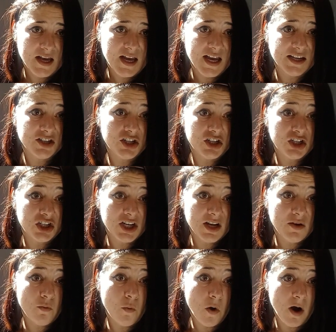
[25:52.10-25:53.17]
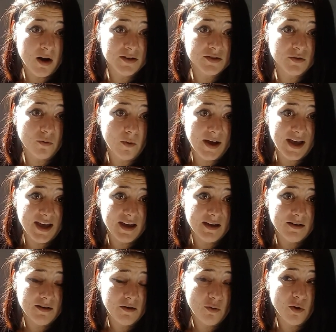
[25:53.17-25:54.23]
and she walks away
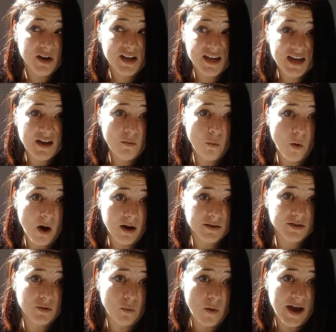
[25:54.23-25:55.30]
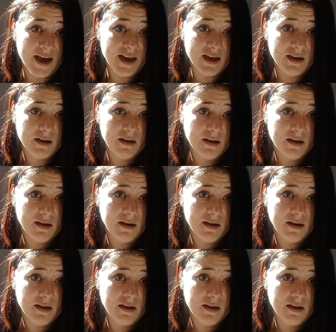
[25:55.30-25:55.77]
or he walks away